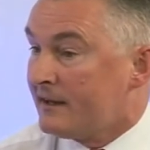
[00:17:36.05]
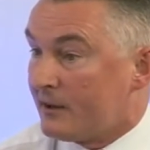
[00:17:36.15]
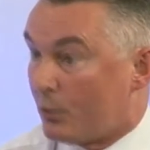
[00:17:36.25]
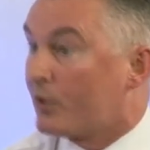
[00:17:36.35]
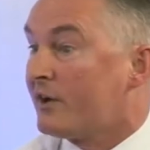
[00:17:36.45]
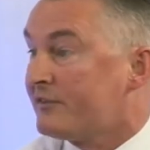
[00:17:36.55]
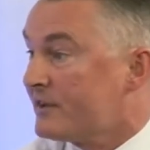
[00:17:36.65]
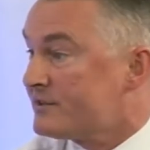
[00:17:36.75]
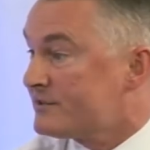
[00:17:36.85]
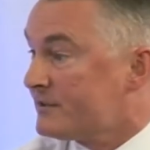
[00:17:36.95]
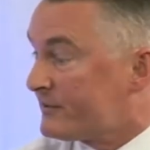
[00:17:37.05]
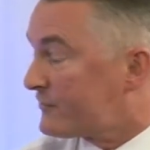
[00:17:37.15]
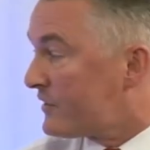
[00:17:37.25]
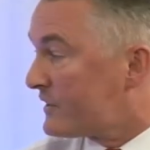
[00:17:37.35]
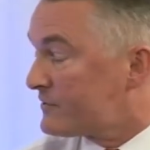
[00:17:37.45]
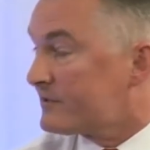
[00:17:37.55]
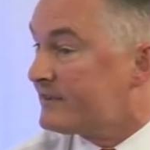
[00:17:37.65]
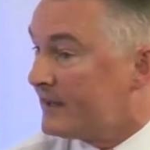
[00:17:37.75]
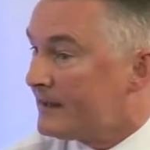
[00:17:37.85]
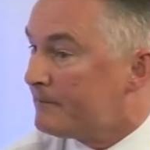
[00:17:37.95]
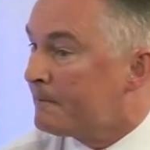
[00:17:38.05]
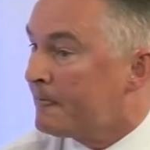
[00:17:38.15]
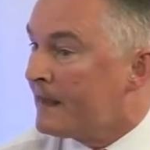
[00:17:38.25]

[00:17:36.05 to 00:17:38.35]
an organisation, a structure, a team.